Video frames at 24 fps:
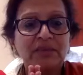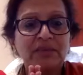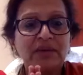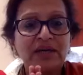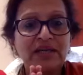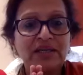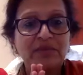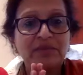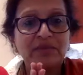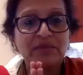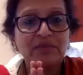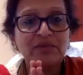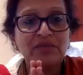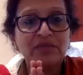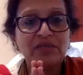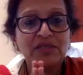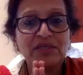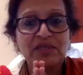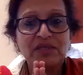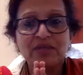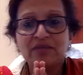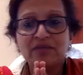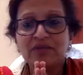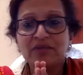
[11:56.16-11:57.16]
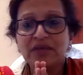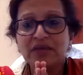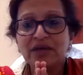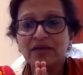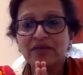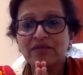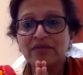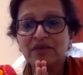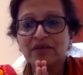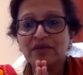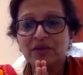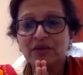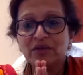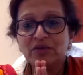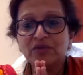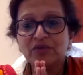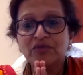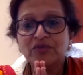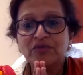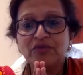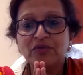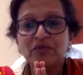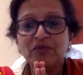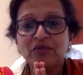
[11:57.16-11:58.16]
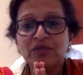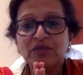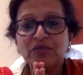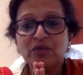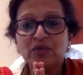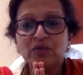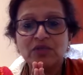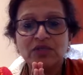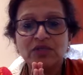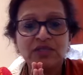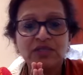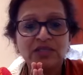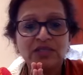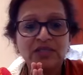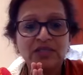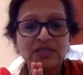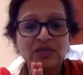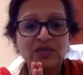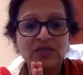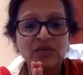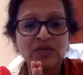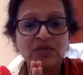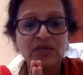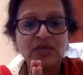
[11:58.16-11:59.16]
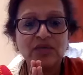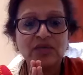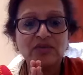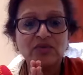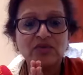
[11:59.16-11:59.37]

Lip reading: Path, Prabhuji. We have a lot of new devotees today.